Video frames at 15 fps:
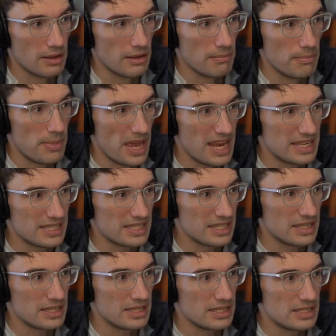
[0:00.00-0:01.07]

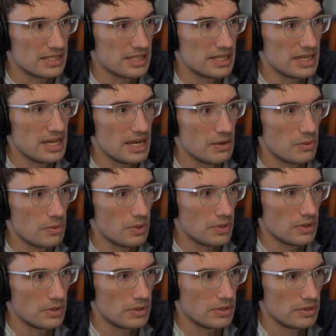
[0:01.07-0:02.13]
bases
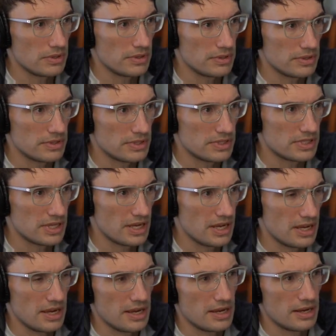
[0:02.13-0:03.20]
equals,
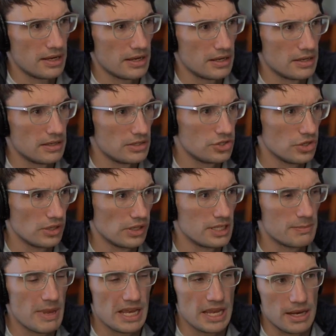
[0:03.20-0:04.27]
uh, sure,
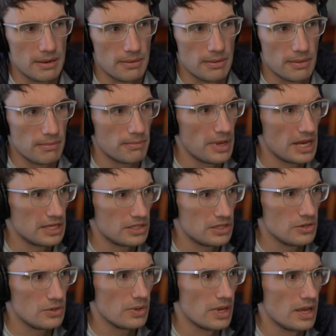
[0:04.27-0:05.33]
let's make it base
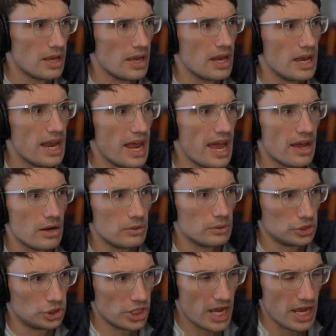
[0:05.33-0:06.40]
2. Now
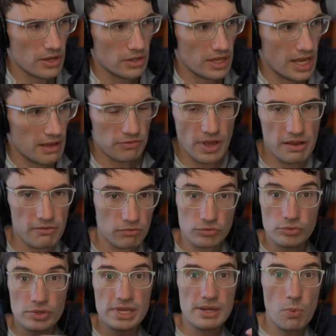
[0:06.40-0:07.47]
child, I've, I've
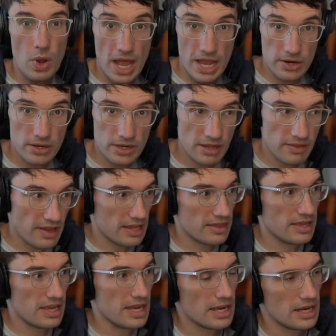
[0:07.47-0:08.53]
rewired that
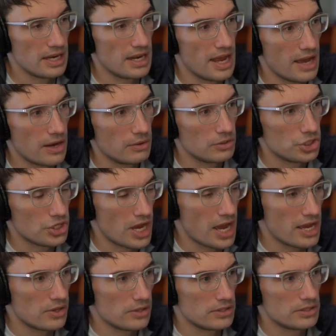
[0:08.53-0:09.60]
thing. Now
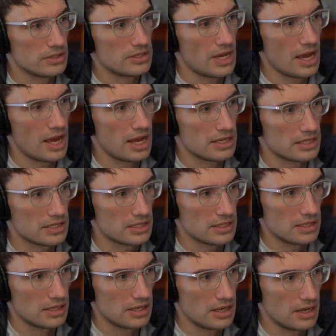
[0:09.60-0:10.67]
child dot
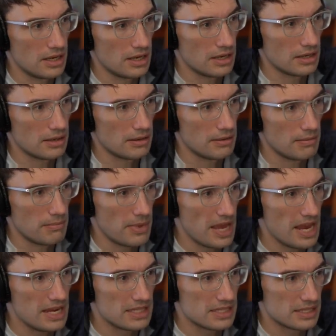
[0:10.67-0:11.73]
uh,
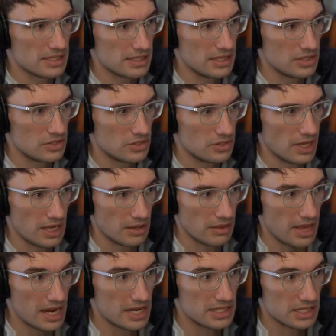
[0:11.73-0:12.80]
base is like,
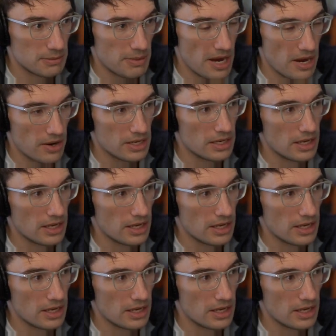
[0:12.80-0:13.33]
that is its parent.